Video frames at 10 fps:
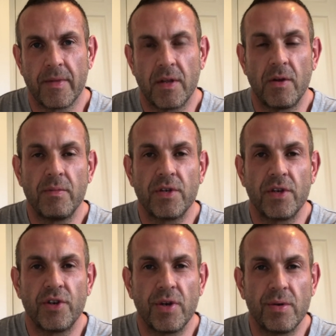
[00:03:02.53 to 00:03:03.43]
the numbers you
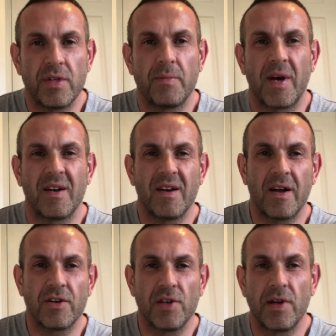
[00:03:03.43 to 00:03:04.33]
choose depend
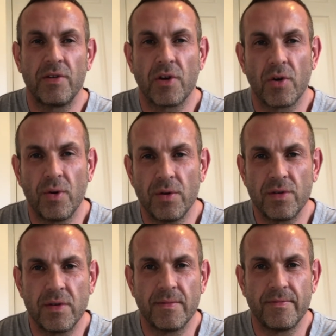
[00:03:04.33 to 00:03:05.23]
largely on your
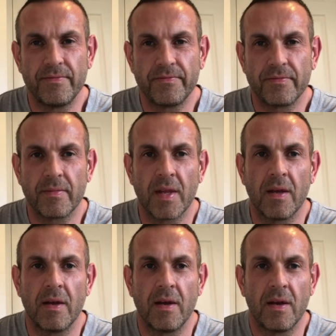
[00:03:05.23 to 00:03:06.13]
goals.
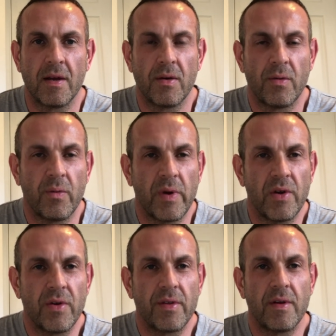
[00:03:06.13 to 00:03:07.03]
We
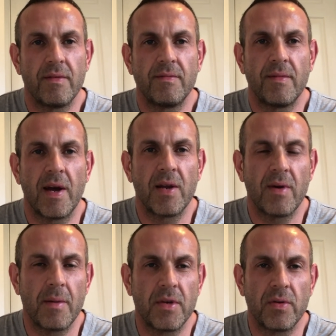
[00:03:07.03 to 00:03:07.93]
know that
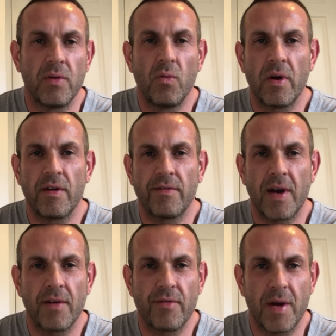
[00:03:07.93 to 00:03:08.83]
anywhere between 1 to
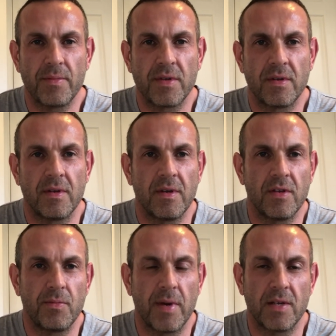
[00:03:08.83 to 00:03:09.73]
5 reps
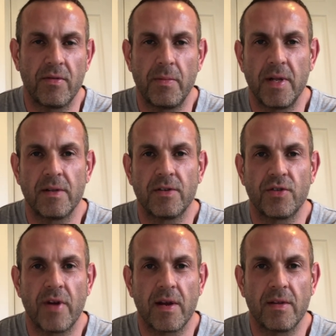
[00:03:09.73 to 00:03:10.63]
is best for building
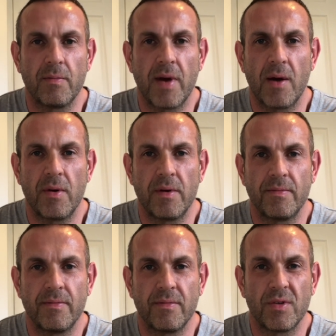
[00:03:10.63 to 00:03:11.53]
strength and power,
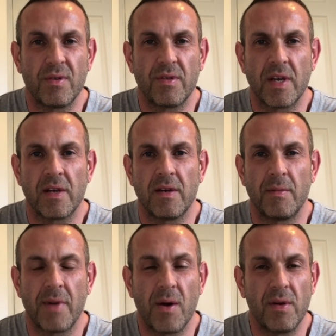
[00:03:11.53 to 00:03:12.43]
so think
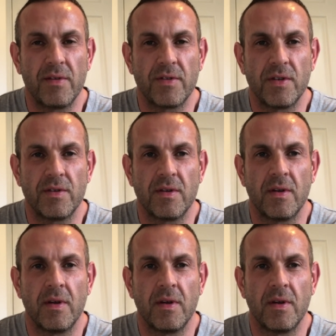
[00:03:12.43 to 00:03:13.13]
your powerlifters.